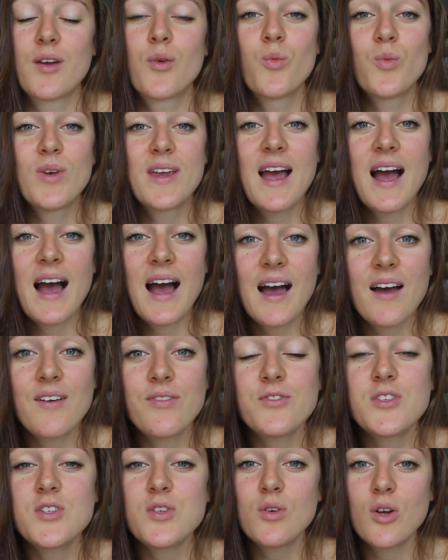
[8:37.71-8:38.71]
And we
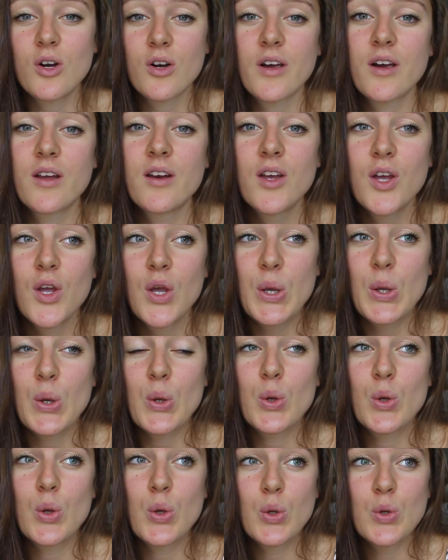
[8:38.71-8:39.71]
have to look at
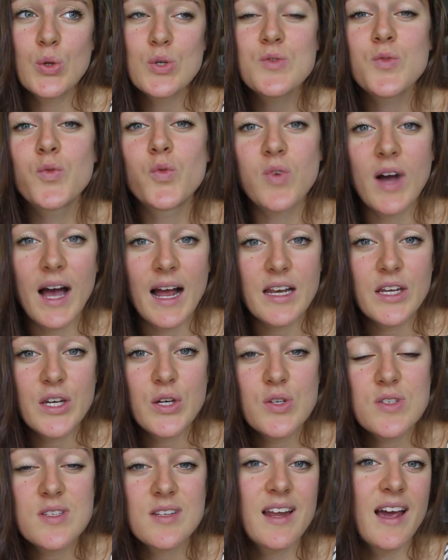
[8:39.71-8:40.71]
whose
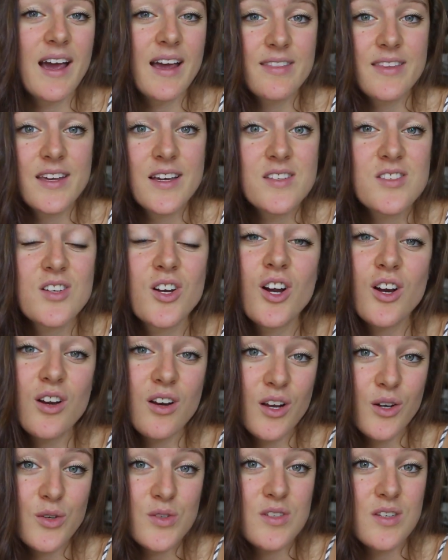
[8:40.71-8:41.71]
values and ethics are
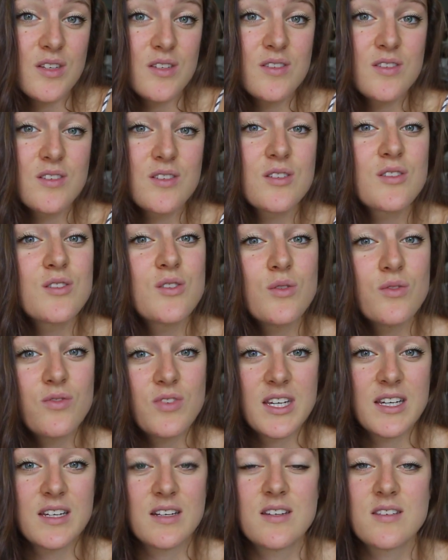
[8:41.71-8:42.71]
closest to
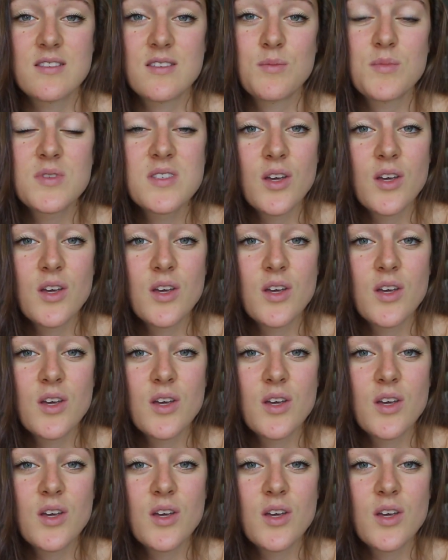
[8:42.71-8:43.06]
veganism.